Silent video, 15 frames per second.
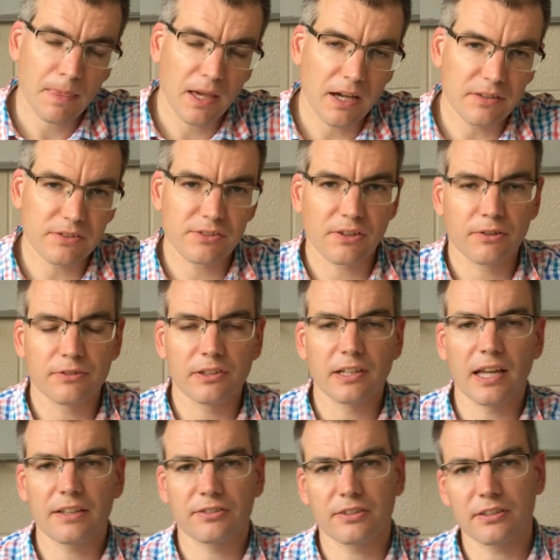And so the
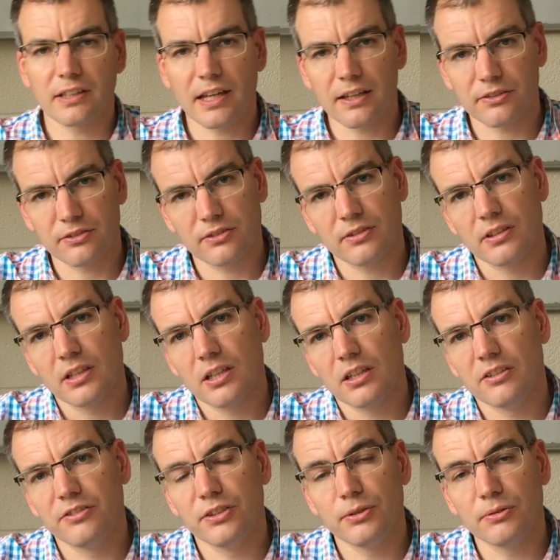less and less
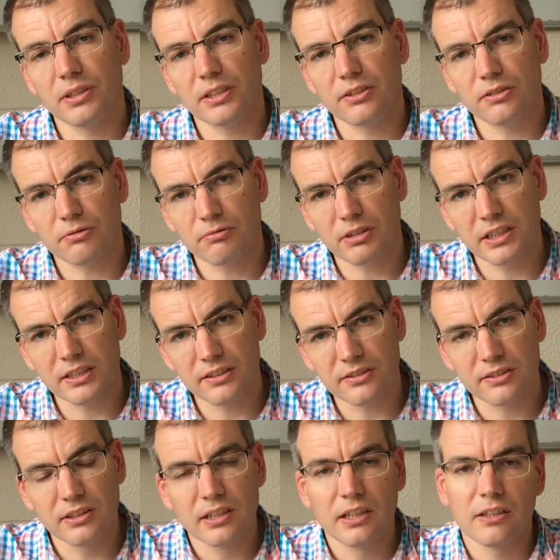do you need to read
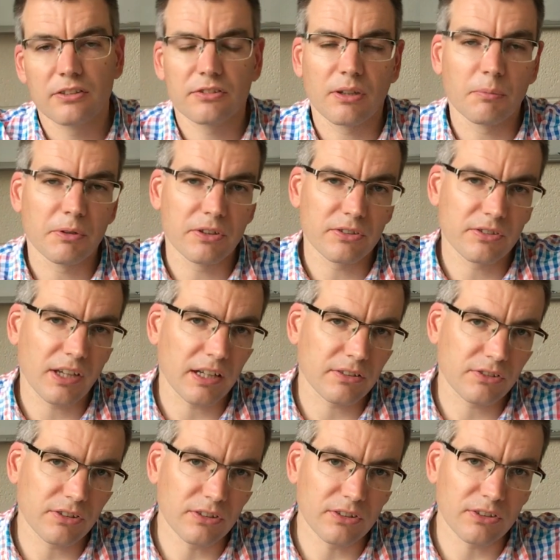some of the
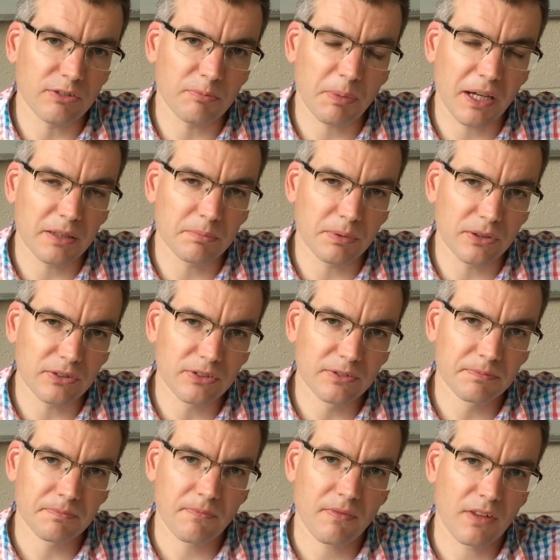sections of papers,
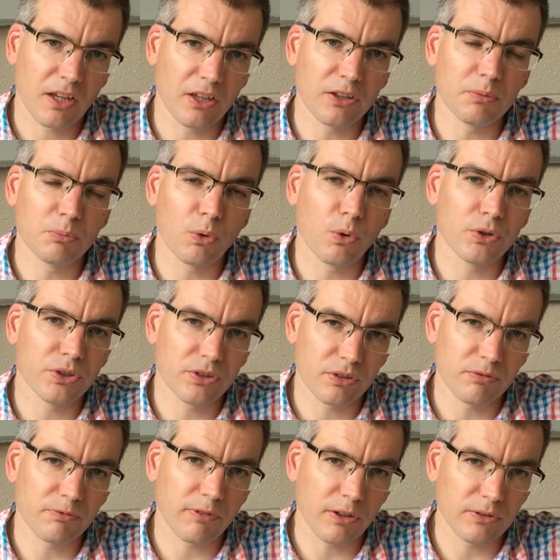and the more you
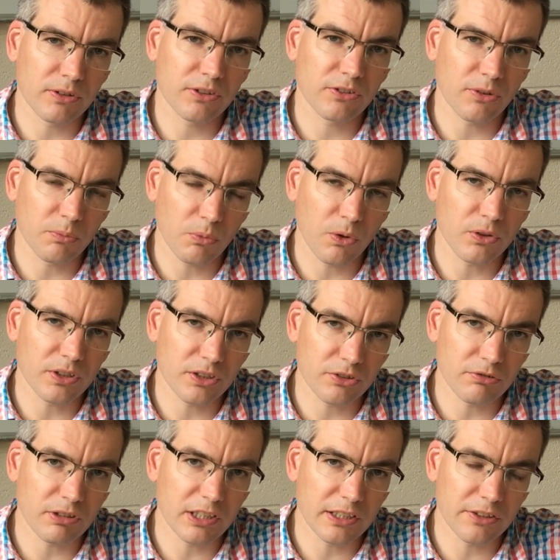can focus on what is
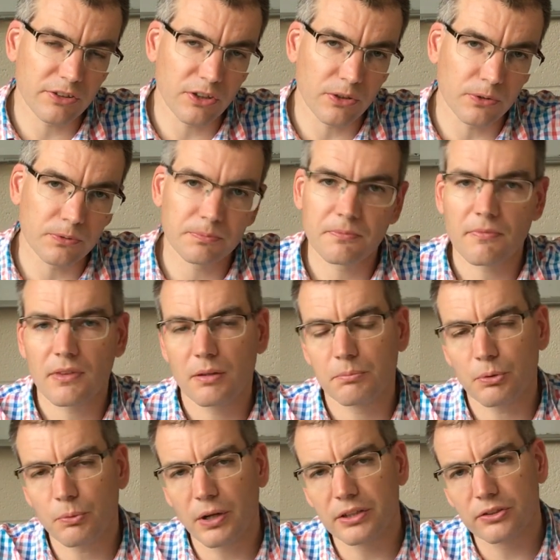really new.
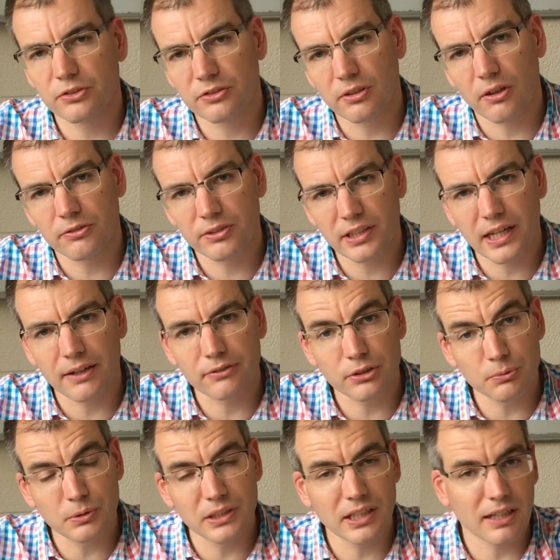But when you're starting out, you
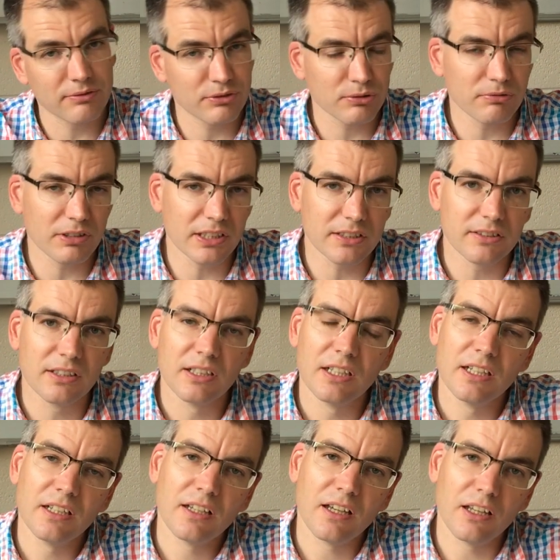will have to read
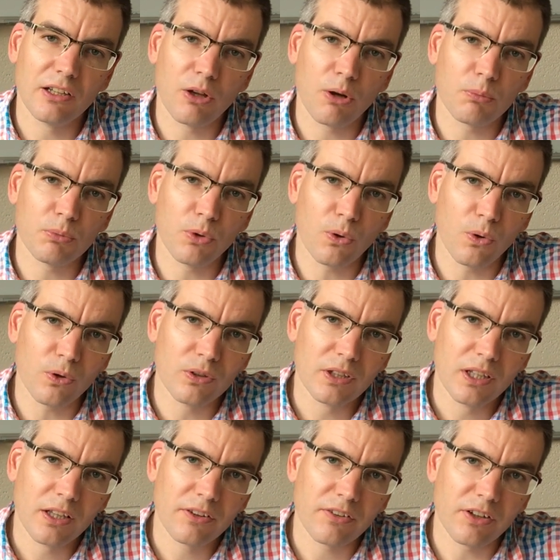a lot more
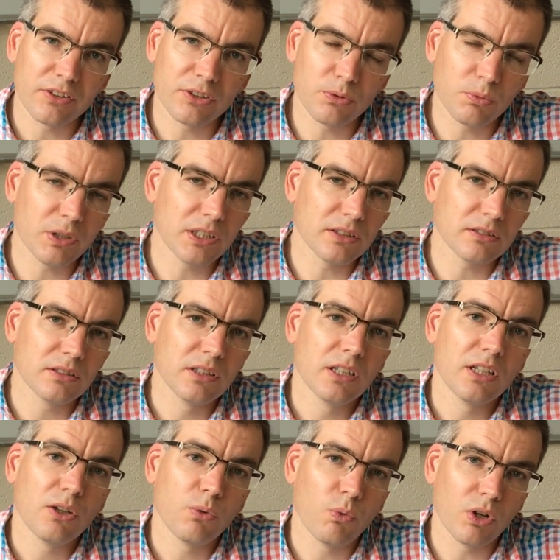than you will
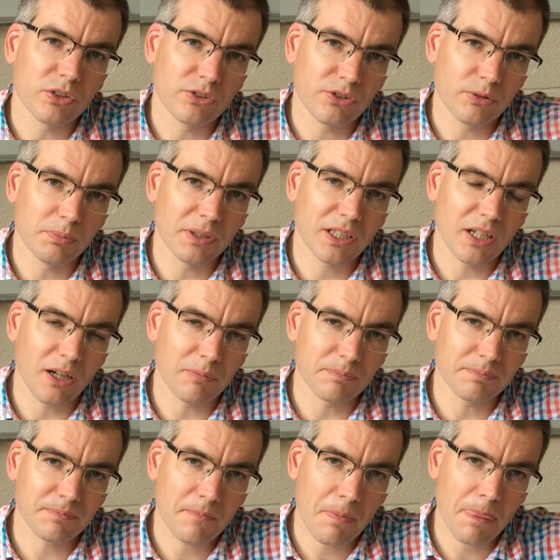once you become
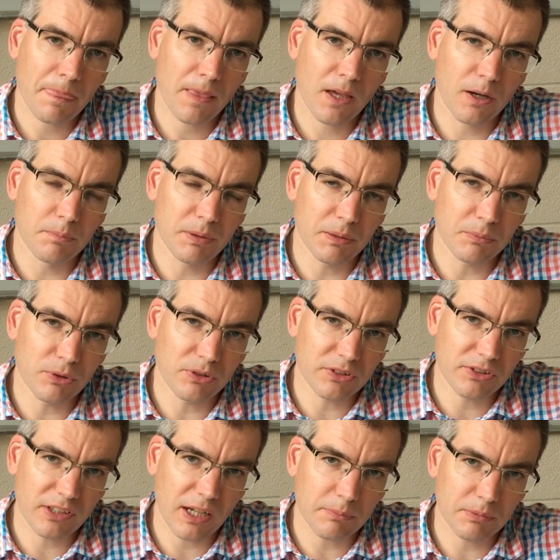a bit more
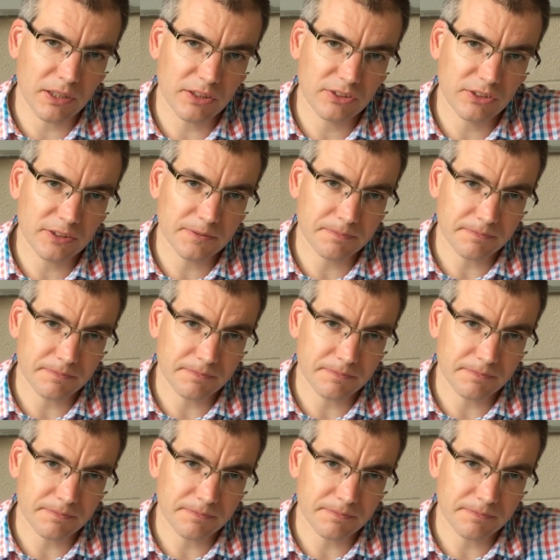established.